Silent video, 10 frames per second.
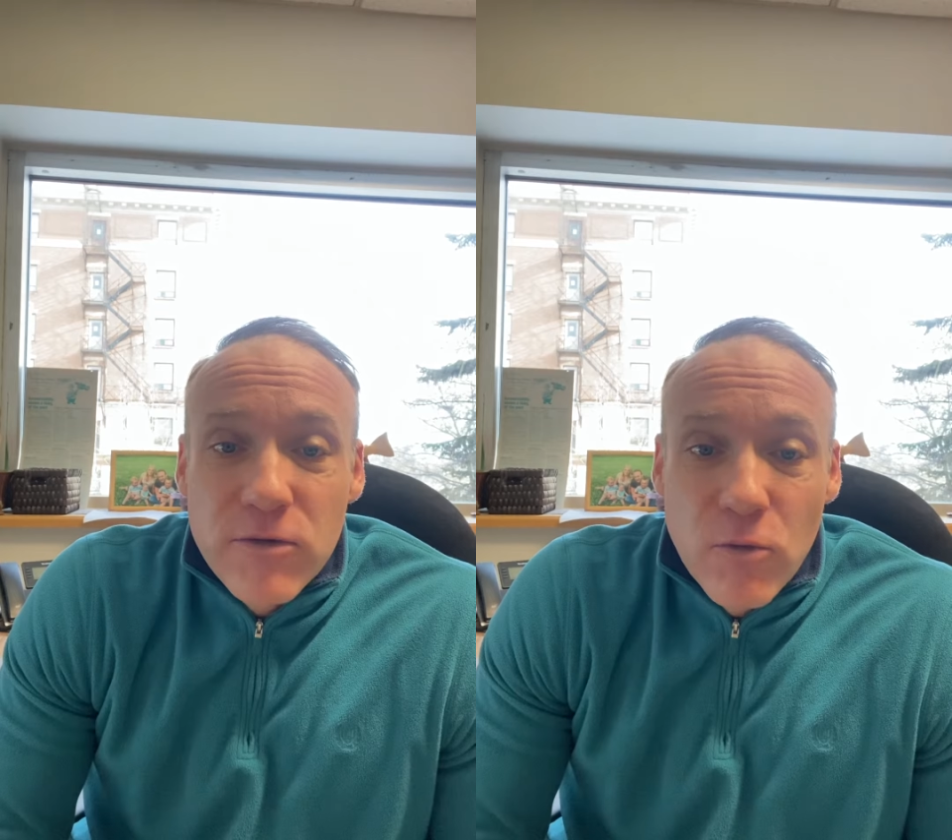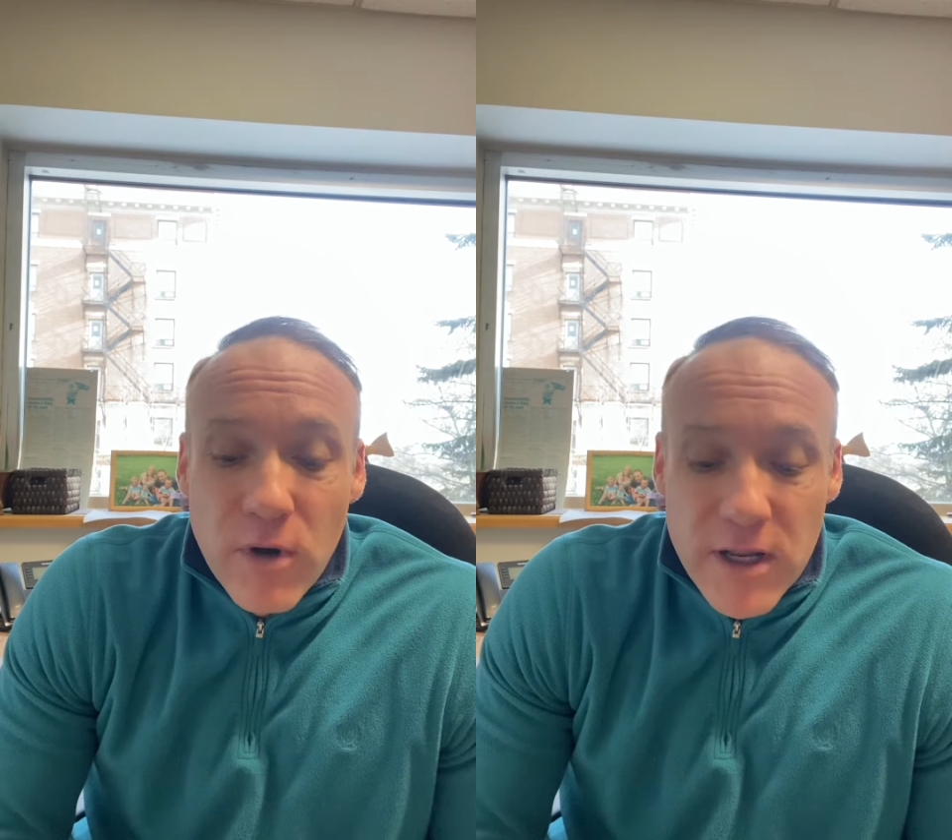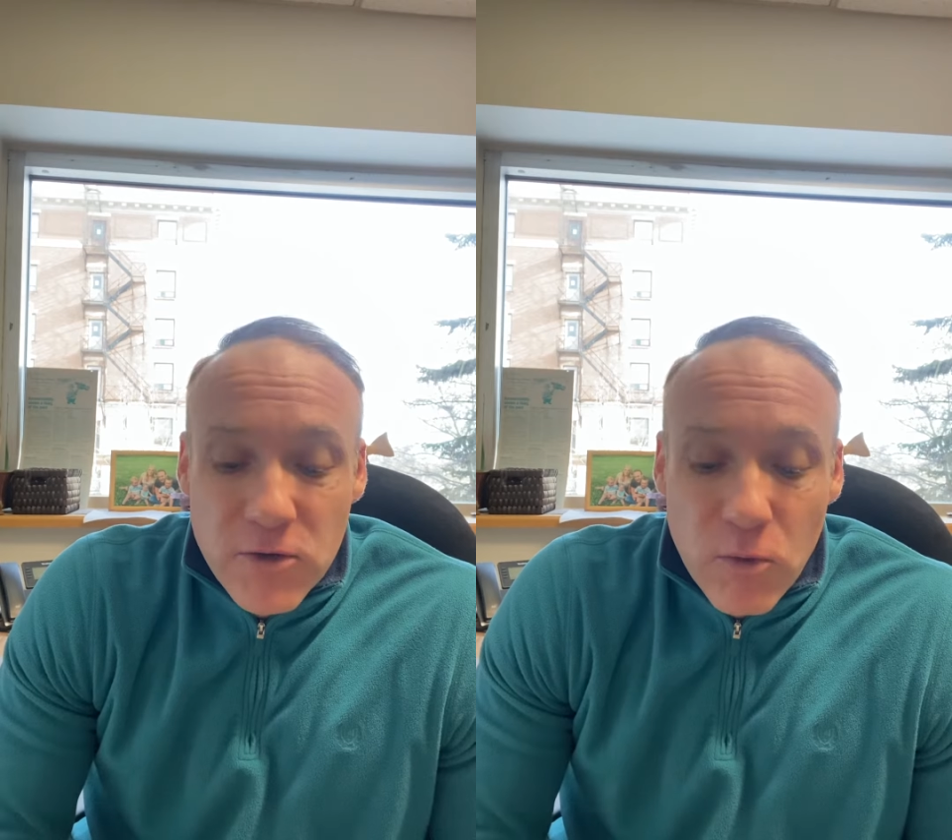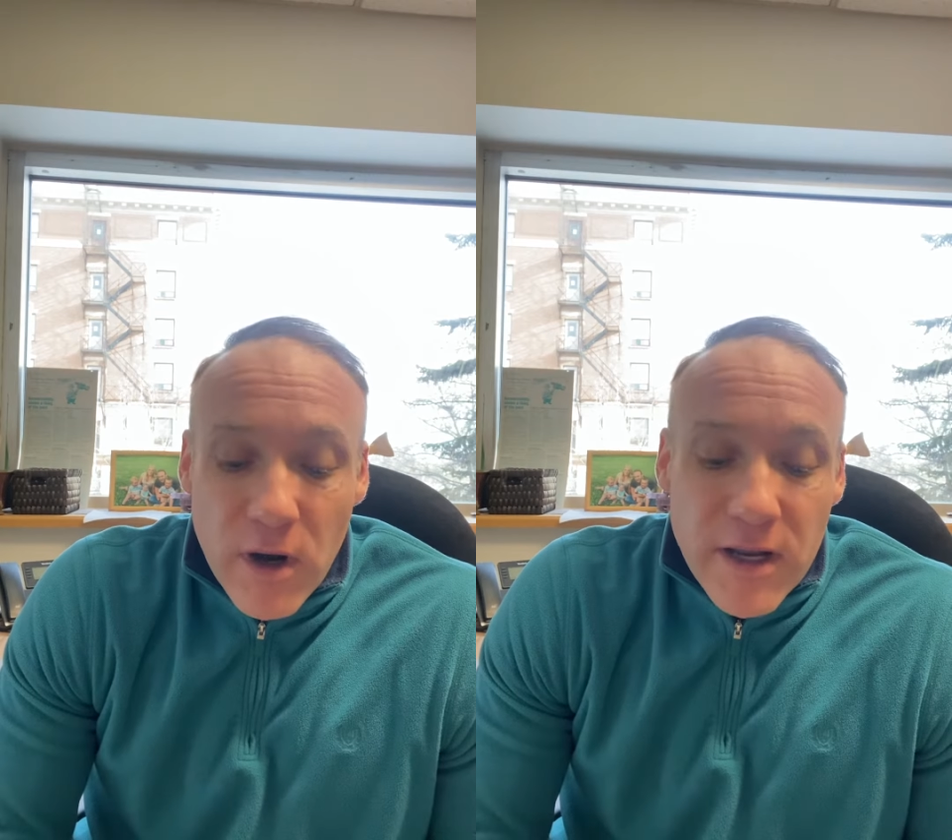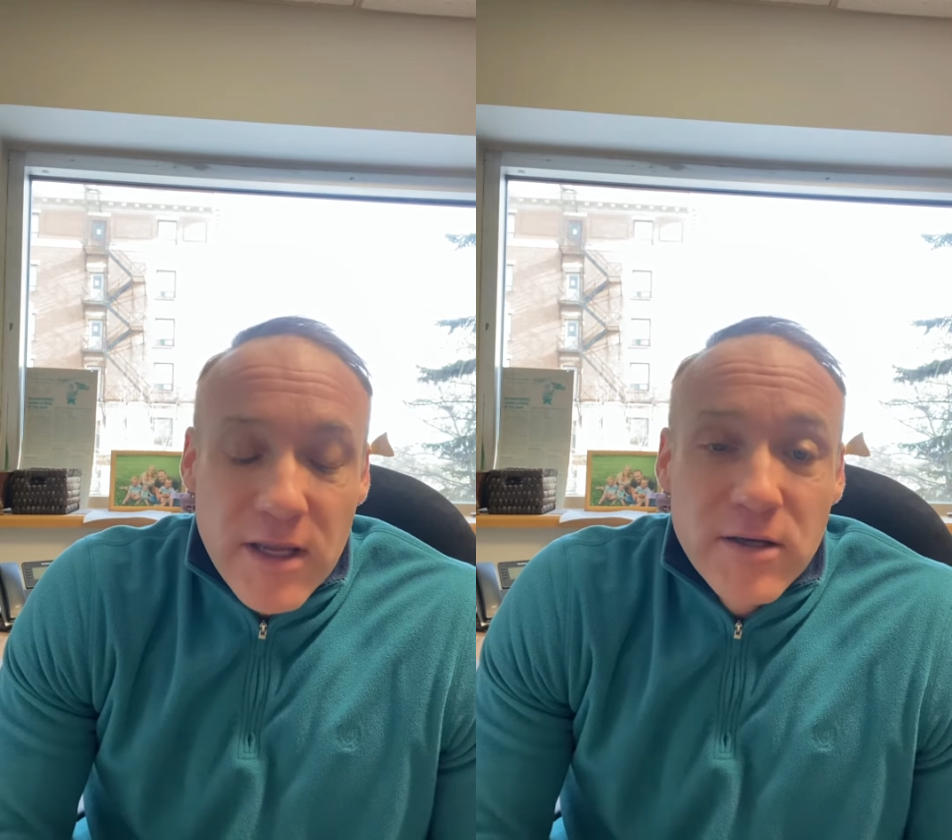
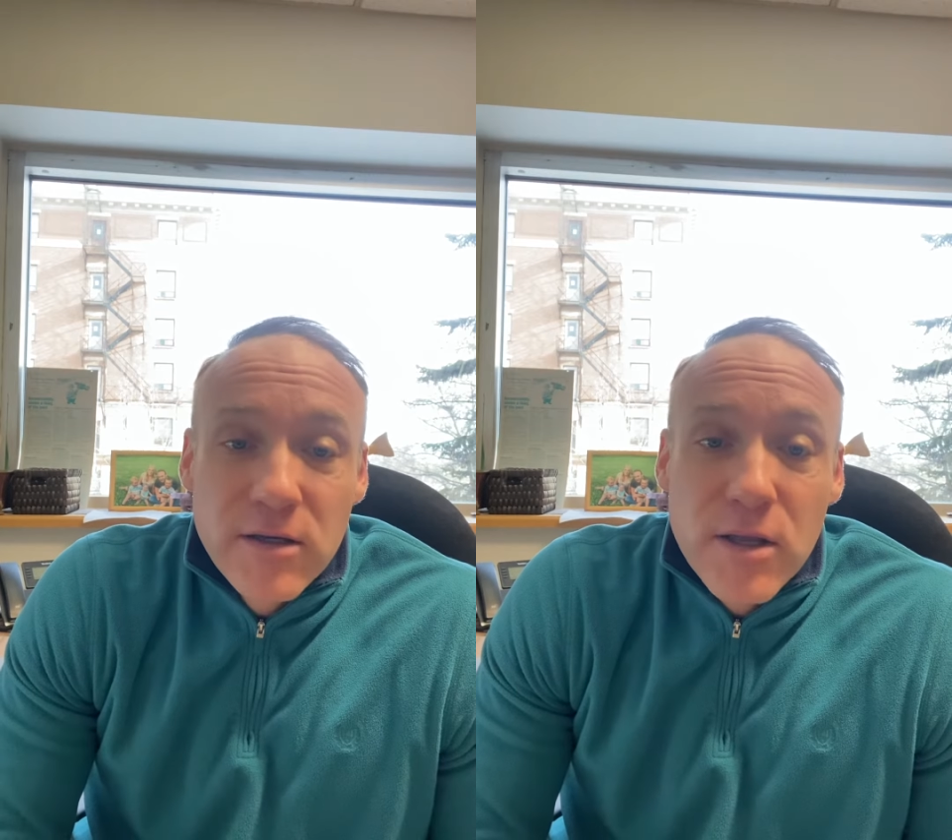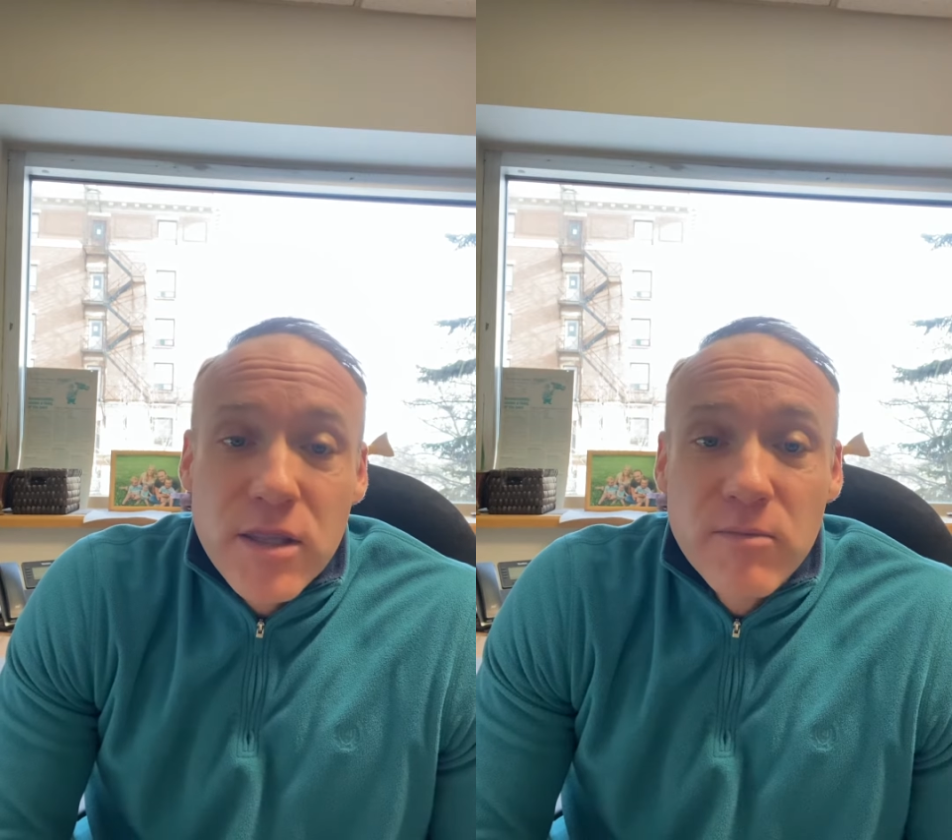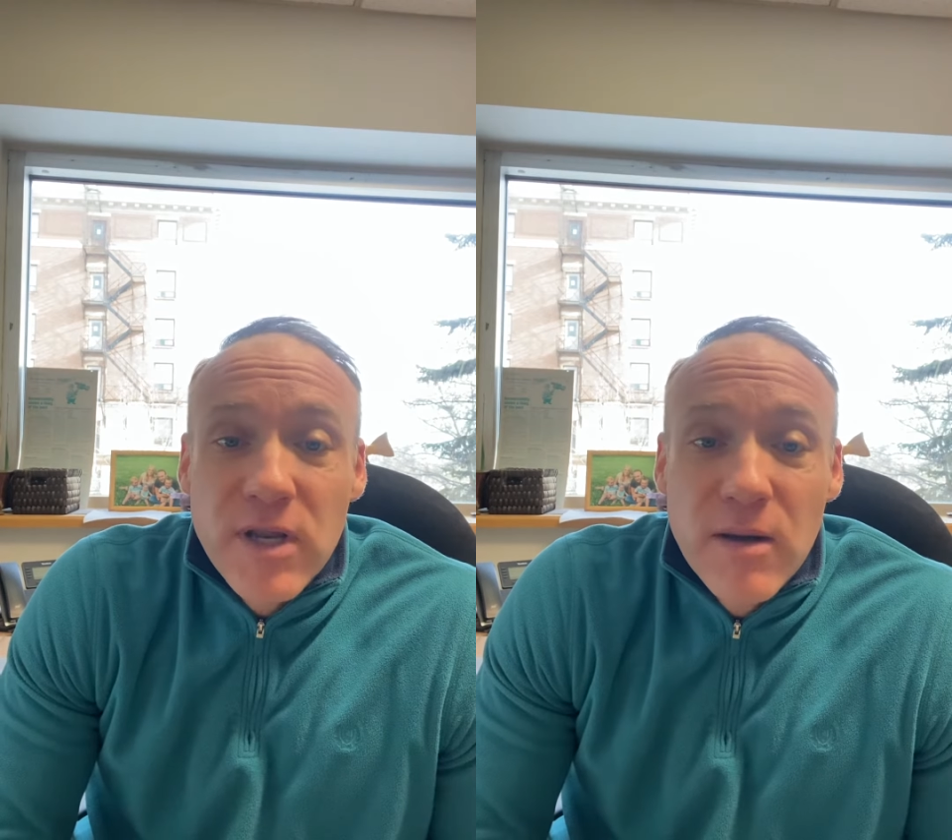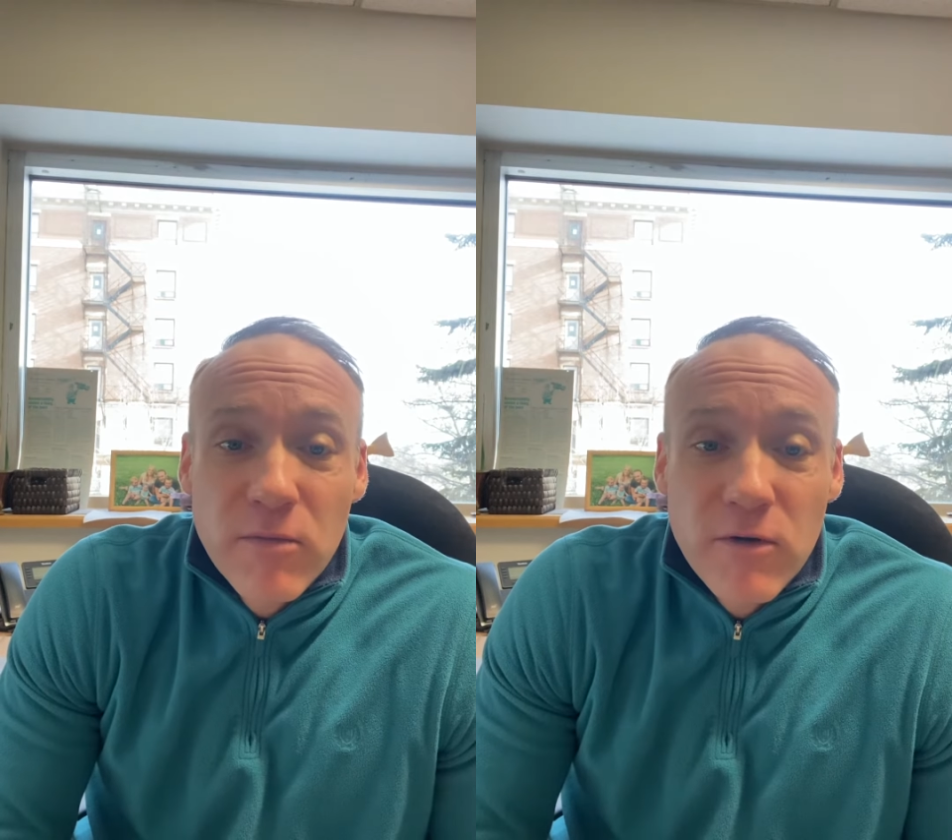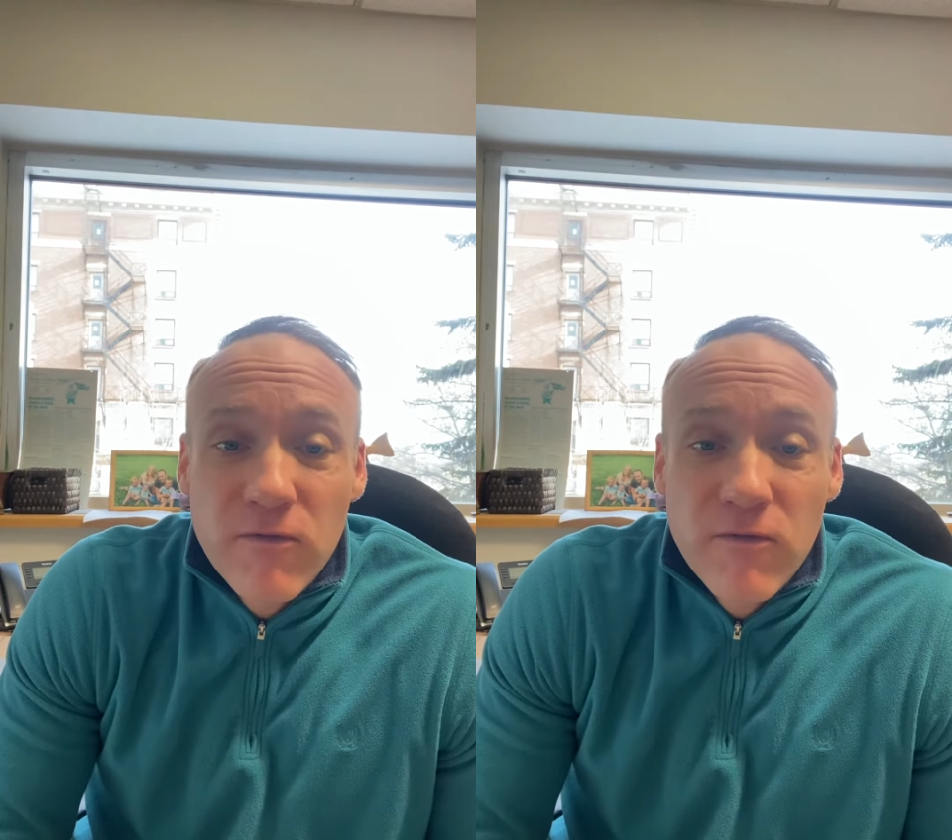2020 to September